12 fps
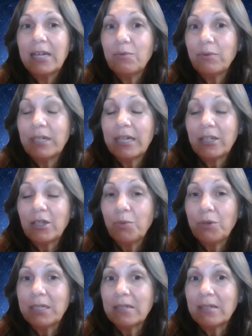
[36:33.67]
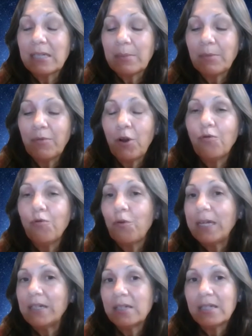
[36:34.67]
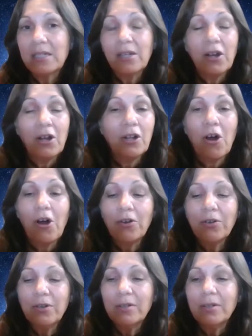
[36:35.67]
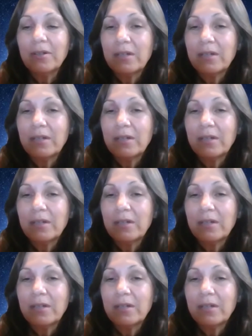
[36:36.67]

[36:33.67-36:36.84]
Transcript: And we'd like to bring some of our friends along.